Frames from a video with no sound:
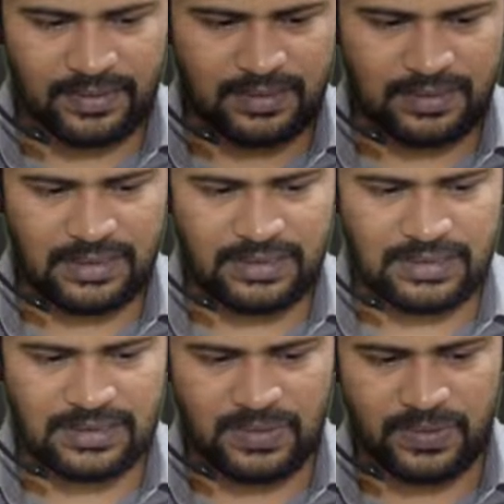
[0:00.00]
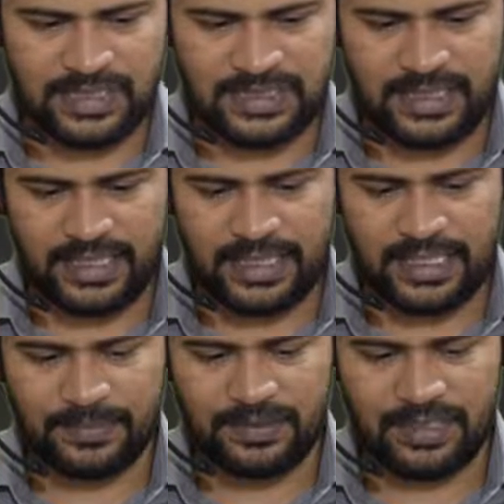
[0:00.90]
Okay. This OS data,
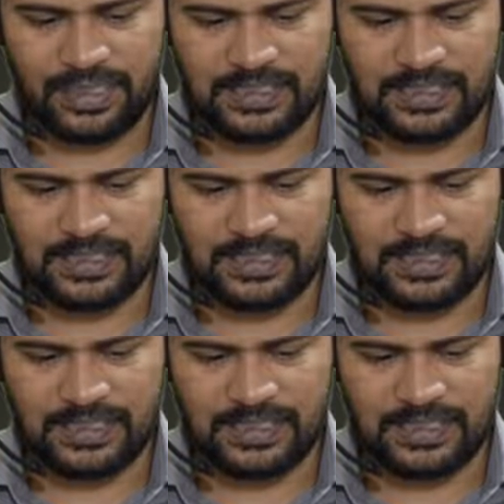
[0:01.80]
I'm gonna